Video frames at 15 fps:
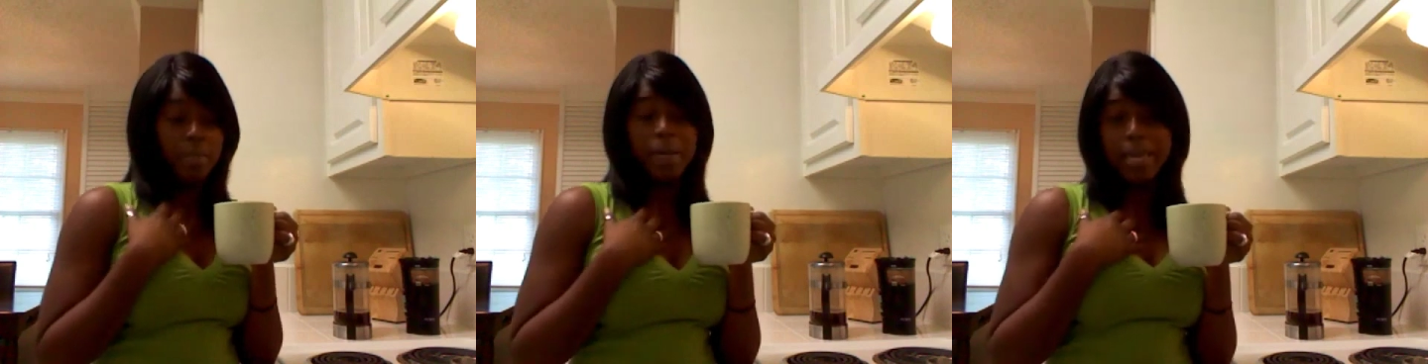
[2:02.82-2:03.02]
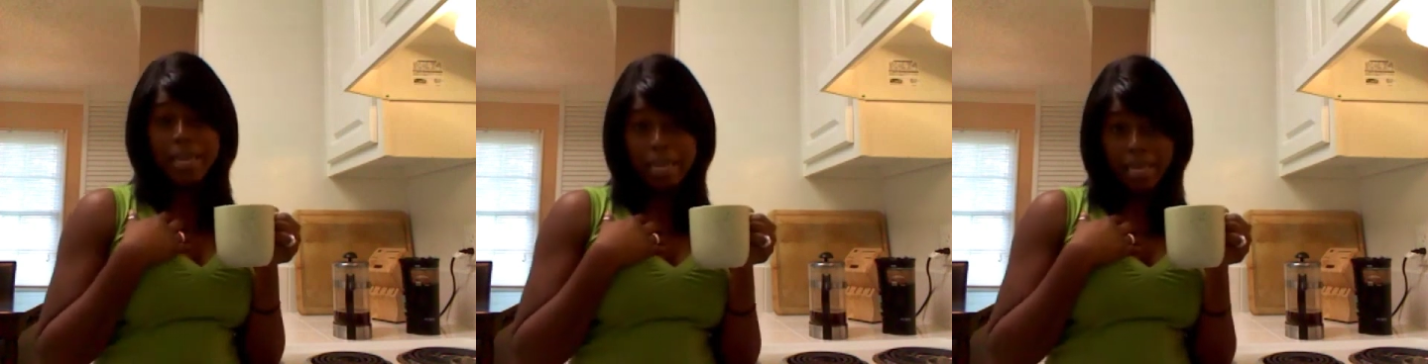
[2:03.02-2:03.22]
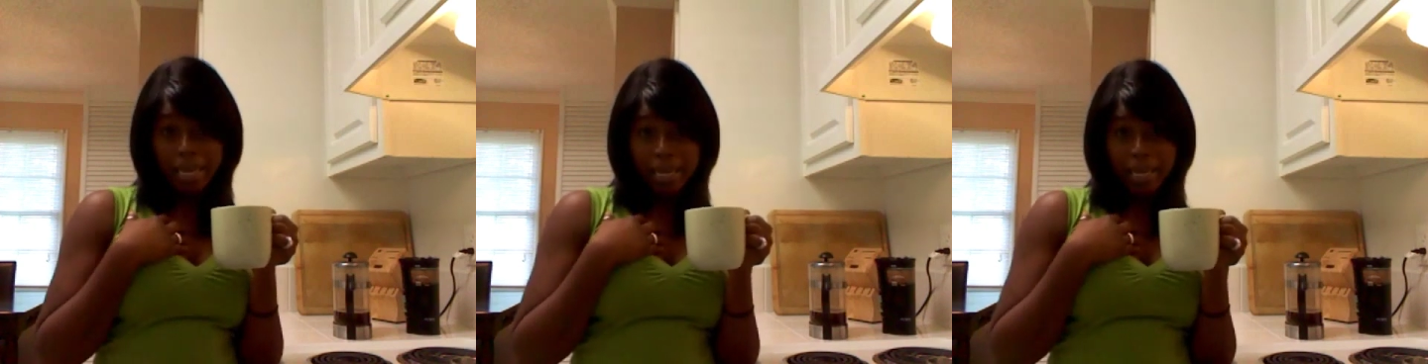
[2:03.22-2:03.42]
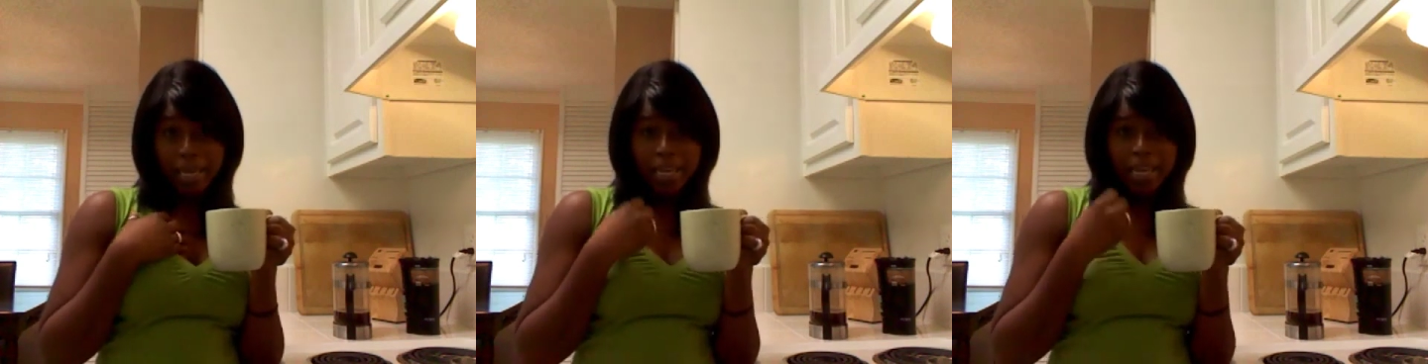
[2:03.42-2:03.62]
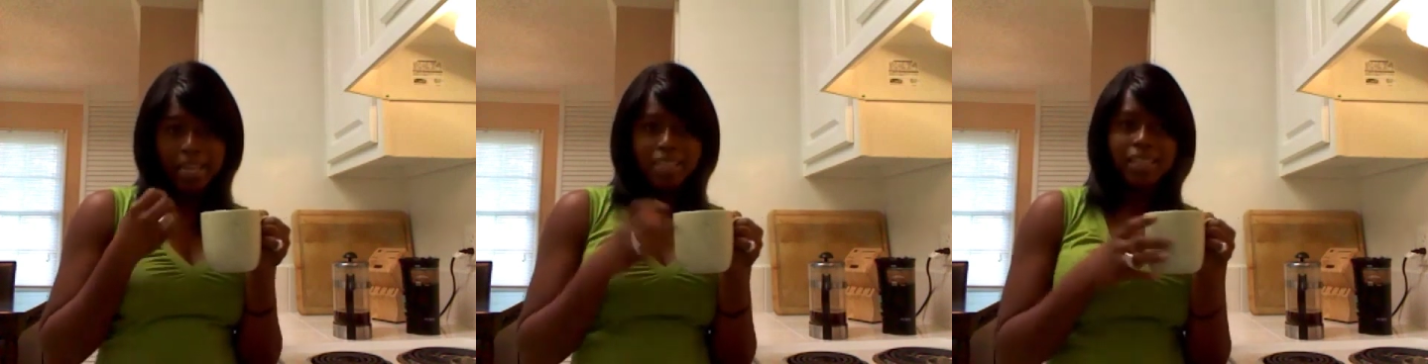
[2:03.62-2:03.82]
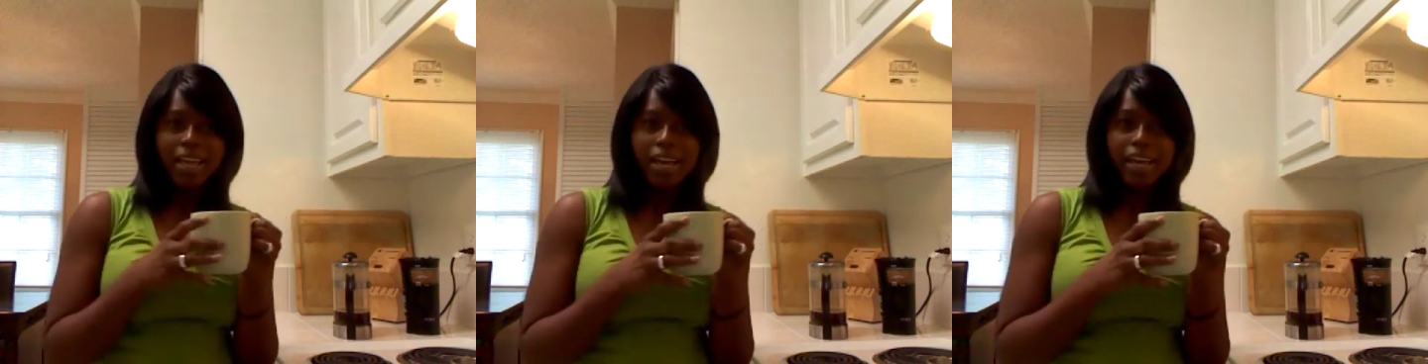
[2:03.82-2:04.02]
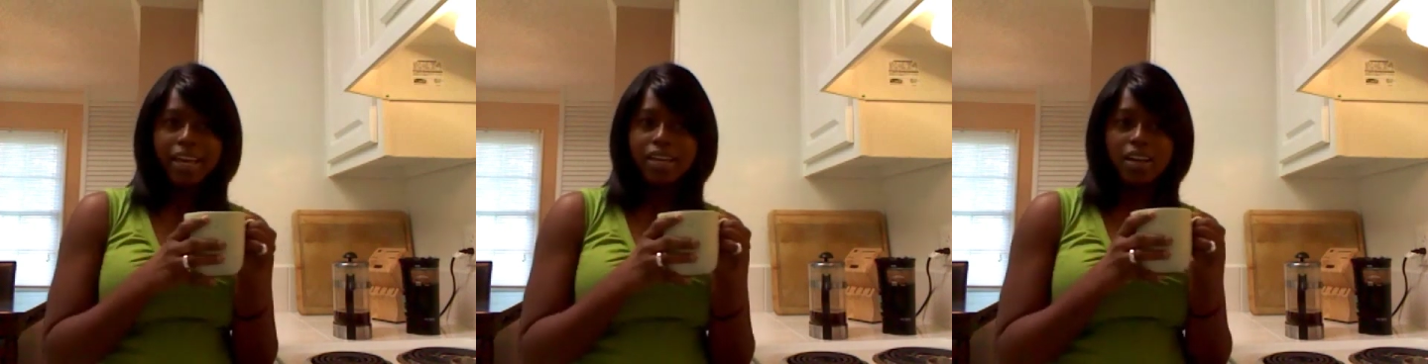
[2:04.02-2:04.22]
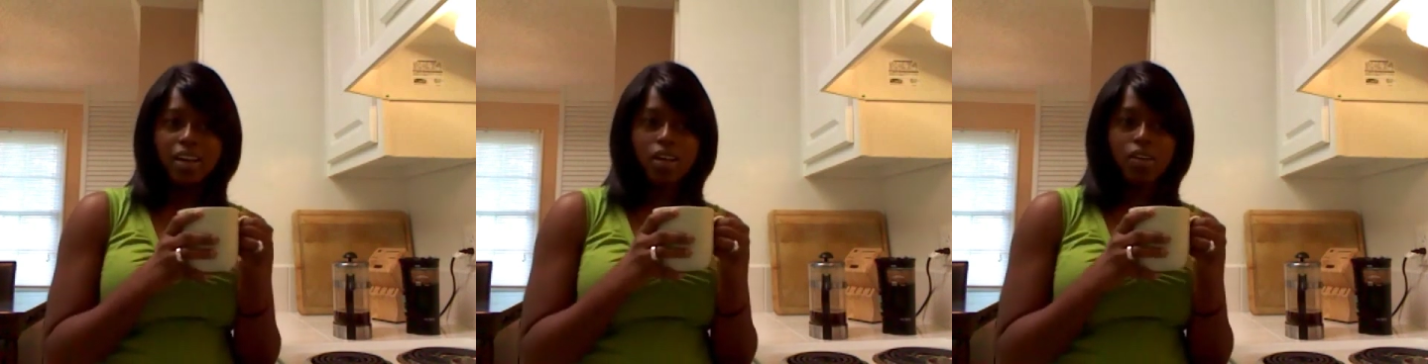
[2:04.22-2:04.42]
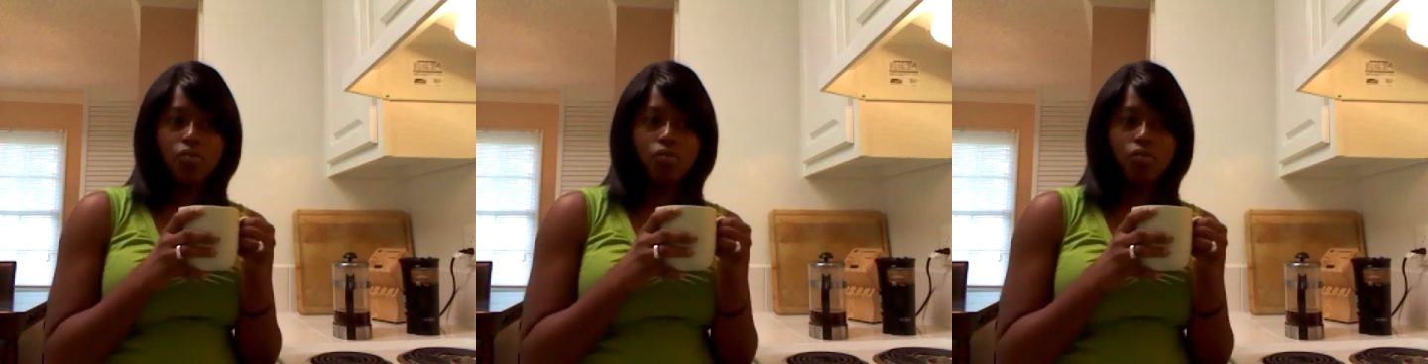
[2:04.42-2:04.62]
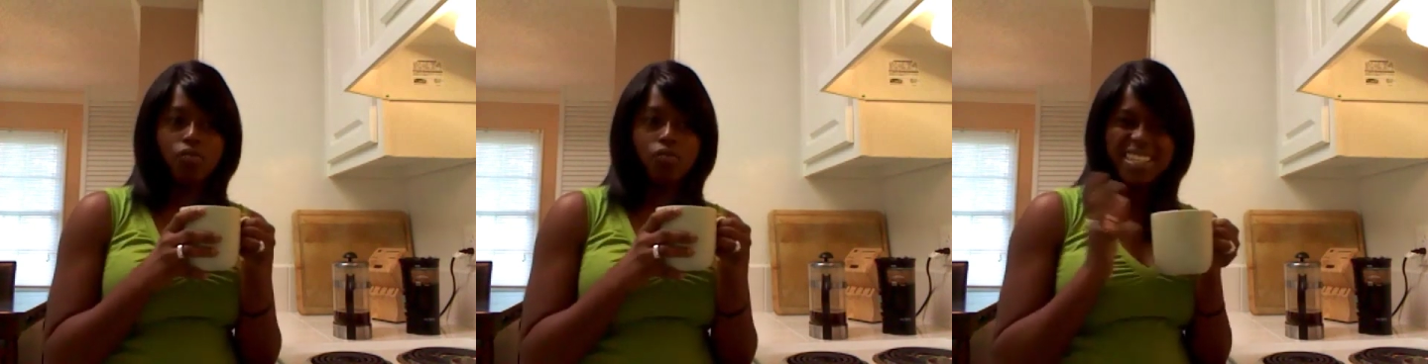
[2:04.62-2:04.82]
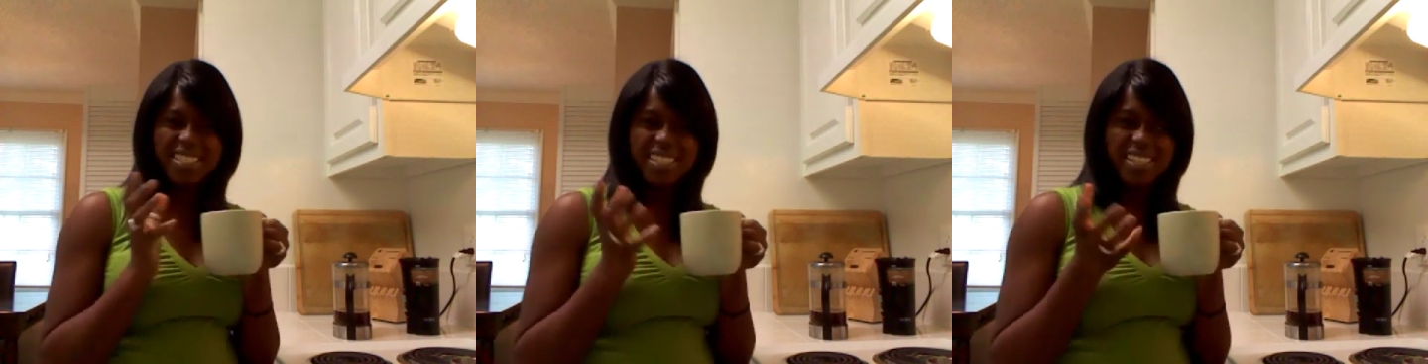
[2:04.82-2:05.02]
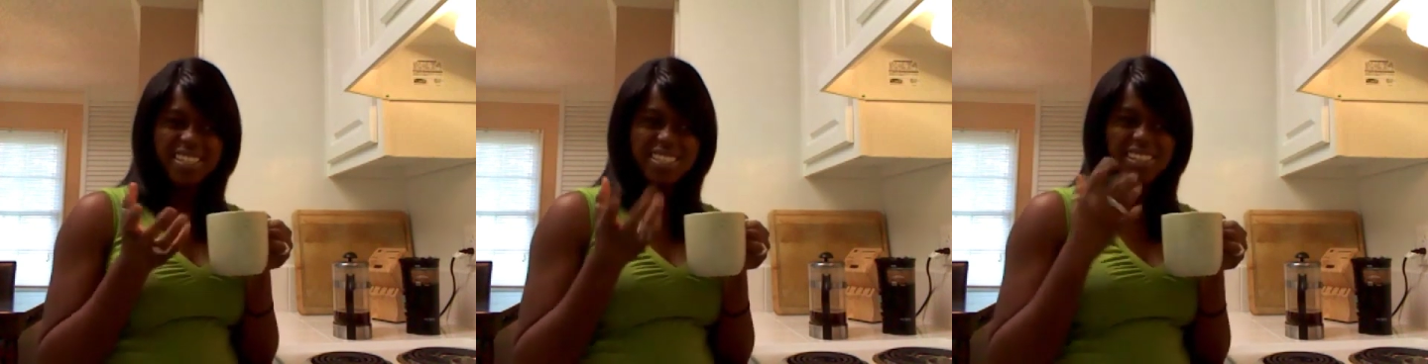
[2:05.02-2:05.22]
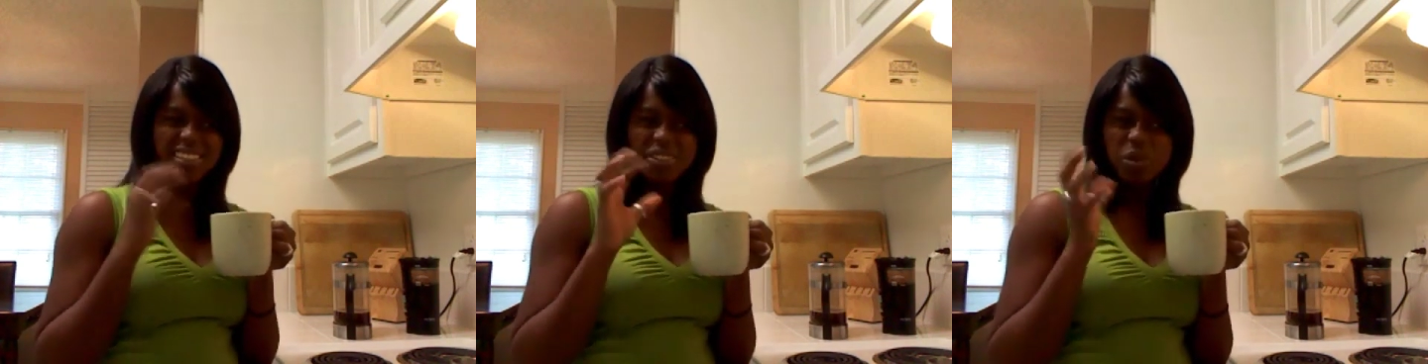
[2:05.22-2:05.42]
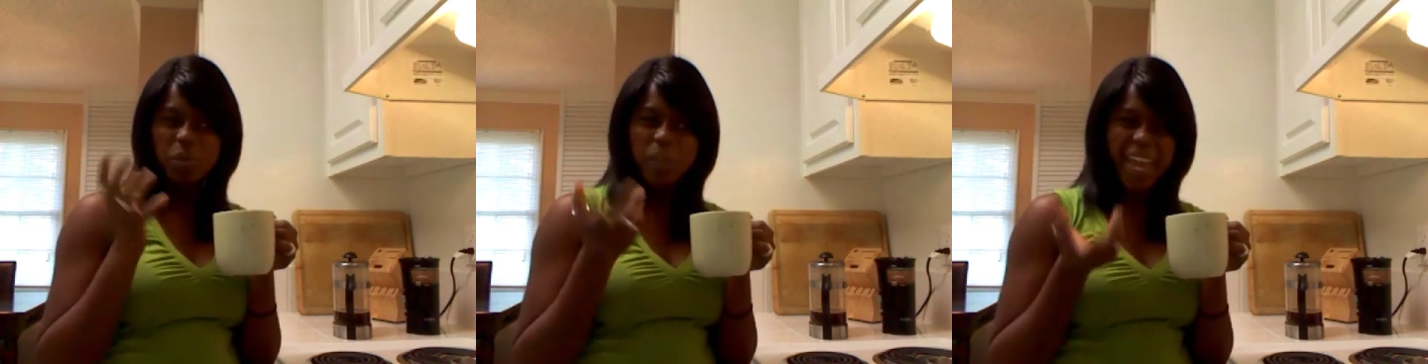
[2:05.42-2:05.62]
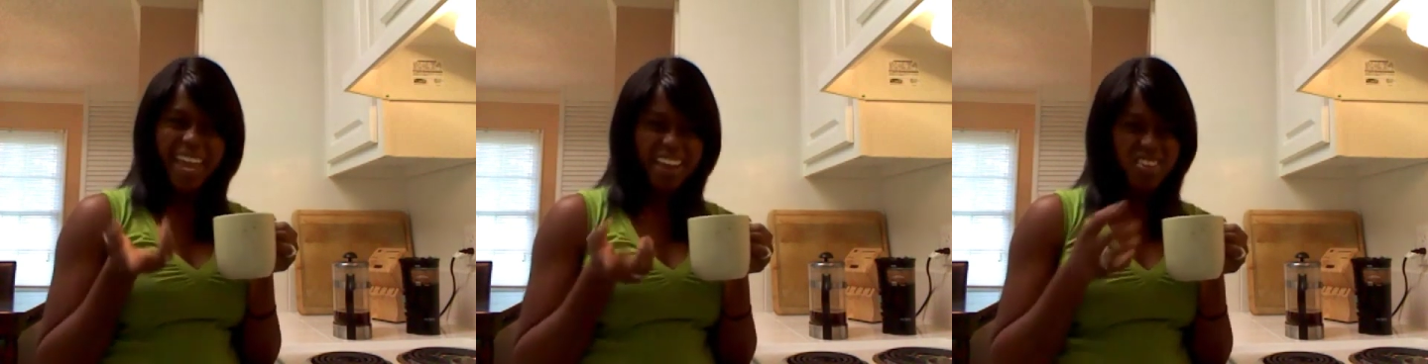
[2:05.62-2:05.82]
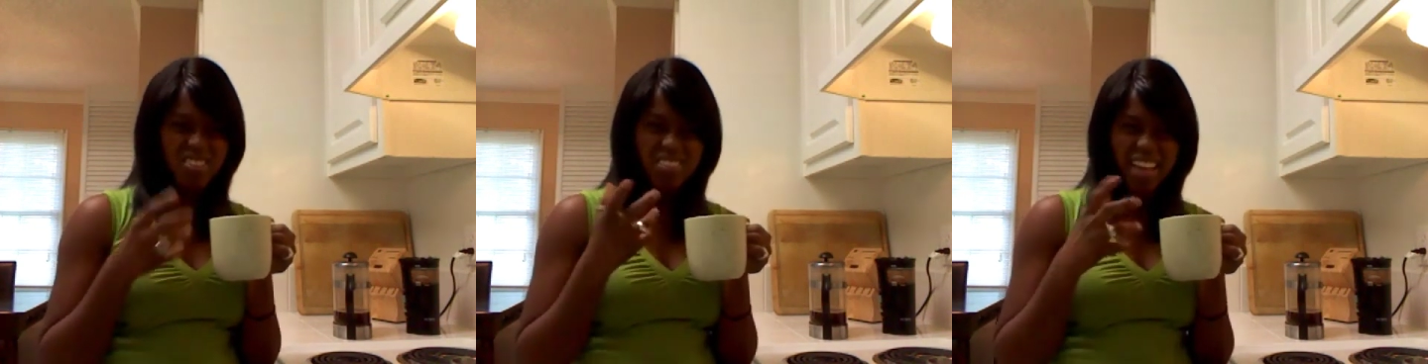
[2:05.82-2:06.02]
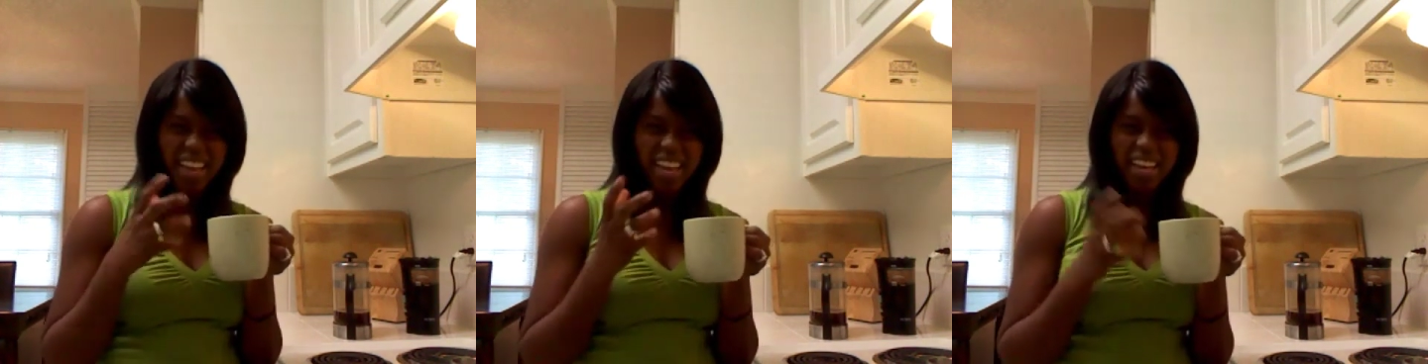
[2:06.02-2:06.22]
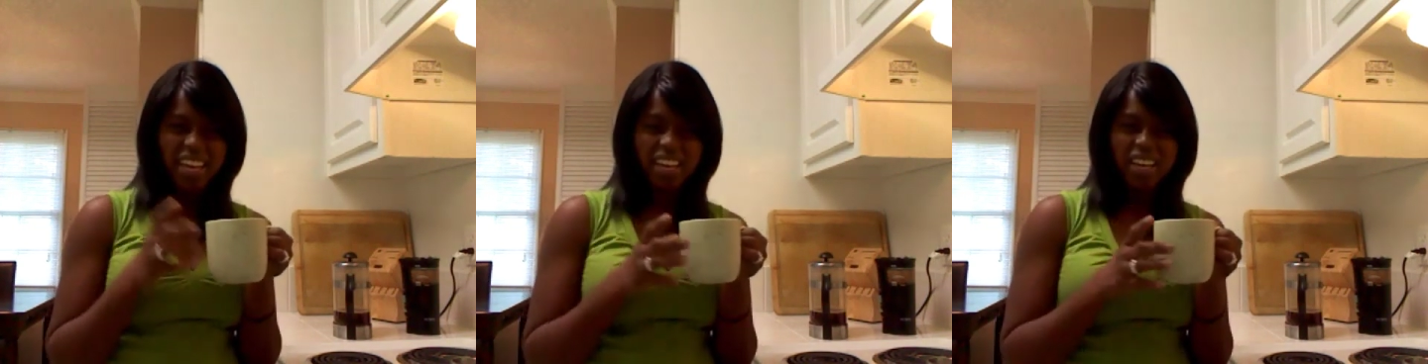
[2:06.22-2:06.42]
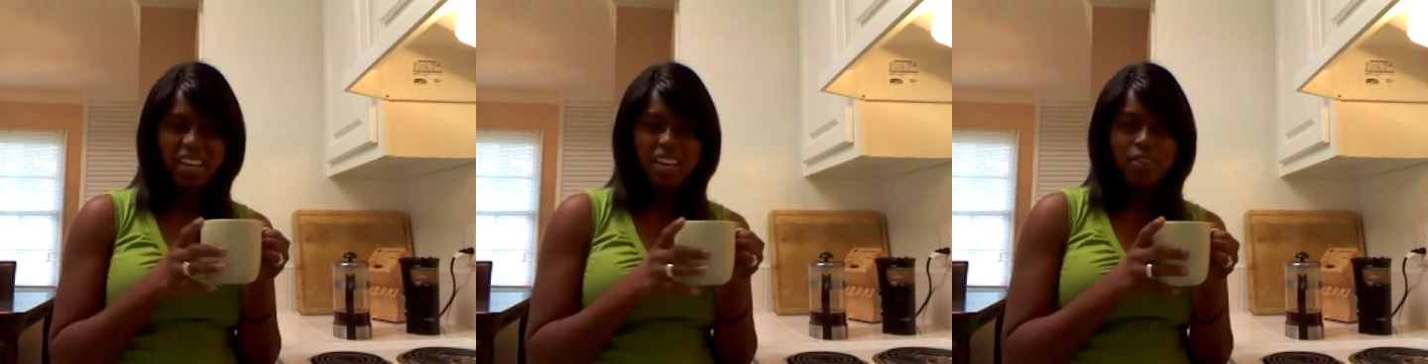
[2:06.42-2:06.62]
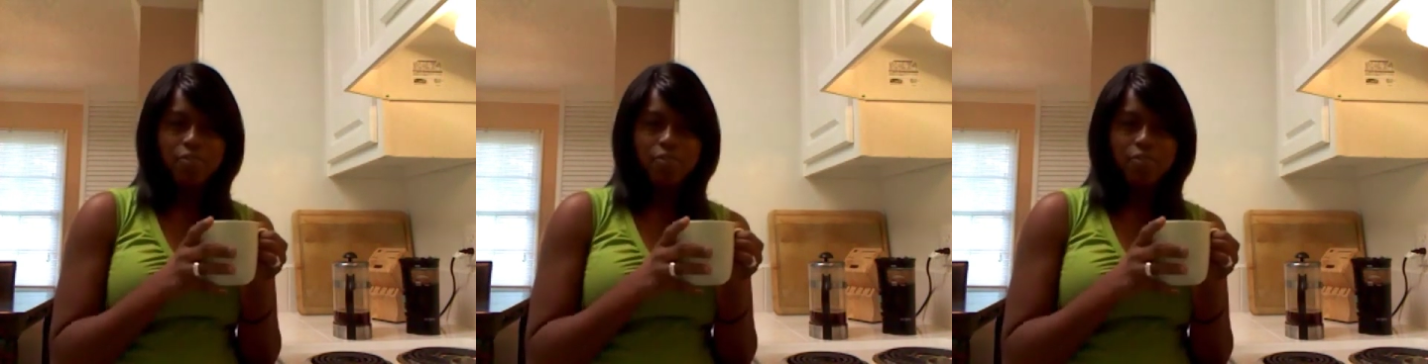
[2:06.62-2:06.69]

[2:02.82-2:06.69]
to me, like raisins, a little pear-like,